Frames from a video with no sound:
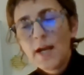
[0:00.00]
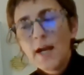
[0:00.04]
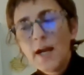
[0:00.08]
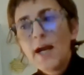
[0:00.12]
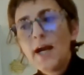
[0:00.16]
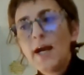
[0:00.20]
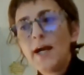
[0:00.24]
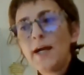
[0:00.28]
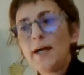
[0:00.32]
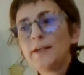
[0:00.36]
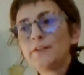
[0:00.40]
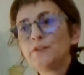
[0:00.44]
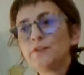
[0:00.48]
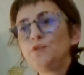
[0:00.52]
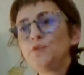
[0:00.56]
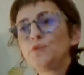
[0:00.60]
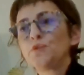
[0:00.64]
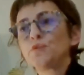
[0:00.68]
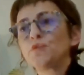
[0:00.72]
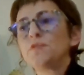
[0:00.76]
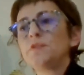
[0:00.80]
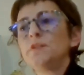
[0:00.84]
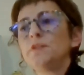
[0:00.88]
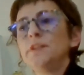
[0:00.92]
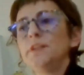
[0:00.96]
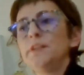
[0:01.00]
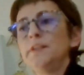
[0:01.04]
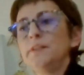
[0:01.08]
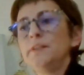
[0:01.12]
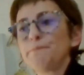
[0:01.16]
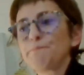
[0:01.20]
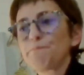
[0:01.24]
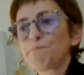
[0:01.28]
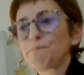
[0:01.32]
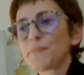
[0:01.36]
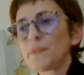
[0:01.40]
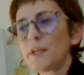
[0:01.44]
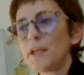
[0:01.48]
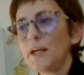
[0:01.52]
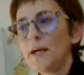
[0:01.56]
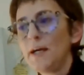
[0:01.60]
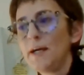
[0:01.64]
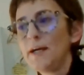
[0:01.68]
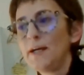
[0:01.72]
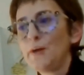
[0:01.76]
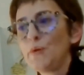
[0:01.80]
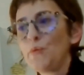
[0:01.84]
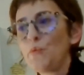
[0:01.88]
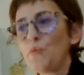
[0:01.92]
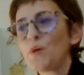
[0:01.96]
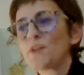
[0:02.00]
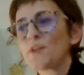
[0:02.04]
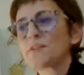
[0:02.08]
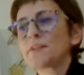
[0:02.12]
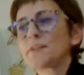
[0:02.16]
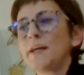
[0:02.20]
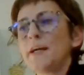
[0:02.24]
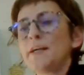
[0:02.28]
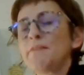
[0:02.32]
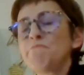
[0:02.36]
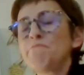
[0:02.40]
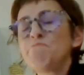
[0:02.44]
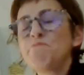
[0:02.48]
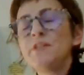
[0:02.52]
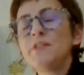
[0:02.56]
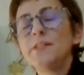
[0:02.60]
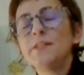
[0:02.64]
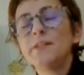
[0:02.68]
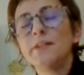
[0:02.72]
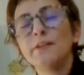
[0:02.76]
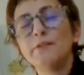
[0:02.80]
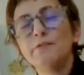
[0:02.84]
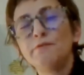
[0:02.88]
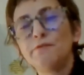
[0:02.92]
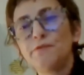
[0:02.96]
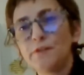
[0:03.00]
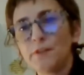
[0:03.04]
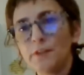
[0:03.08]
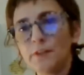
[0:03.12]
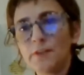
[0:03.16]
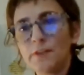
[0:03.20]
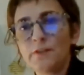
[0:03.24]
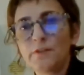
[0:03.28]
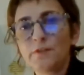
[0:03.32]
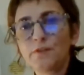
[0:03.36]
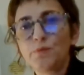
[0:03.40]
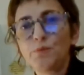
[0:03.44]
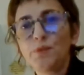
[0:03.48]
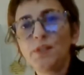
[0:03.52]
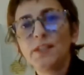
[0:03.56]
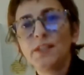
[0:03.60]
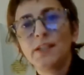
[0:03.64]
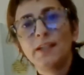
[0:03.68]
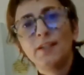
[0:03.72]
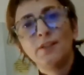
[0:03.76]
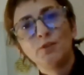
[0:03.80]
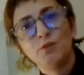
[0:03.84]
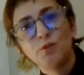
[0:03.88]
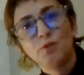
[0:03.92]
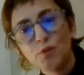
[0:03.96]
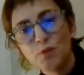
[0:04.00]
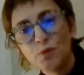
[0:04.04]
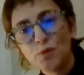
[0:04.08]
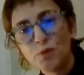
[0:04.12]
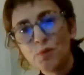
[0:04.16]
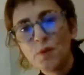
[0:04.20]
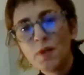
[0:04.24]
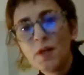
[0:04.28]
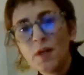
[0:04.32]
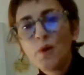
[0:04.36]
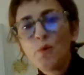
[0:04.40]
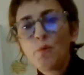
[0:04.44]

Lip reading: and you see what kind of behaviors we can do,